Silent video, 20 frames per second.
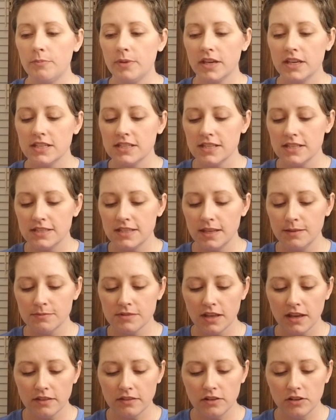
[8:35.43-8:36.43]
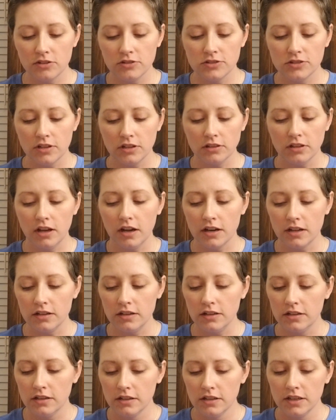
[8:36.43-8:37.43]
because it seems like there's a lot
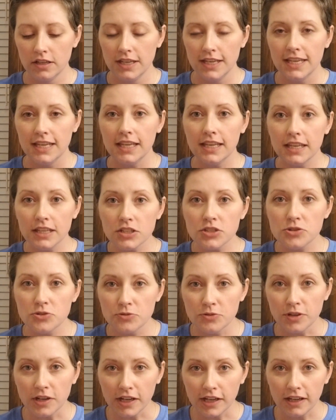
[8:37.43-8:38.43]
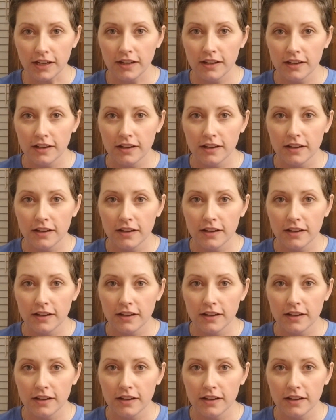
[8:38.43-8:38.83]
of history